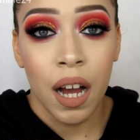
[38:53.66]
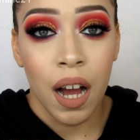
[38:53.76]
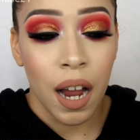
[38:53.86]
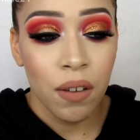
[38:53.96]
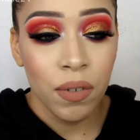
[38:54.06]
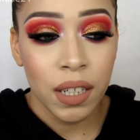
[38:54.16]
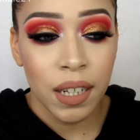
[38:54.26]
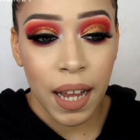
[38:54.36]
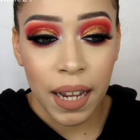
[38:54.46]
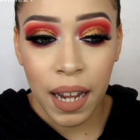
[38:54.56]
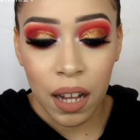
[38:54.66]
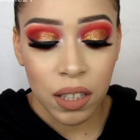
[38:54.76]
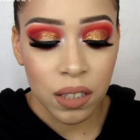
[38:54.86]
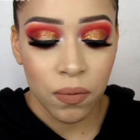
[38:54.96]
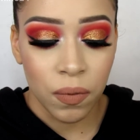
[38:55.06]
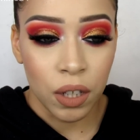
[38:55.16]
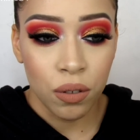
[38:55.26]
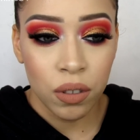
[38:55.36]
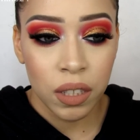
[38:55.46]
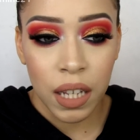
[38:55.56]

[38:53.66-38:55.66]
I really like how this feels.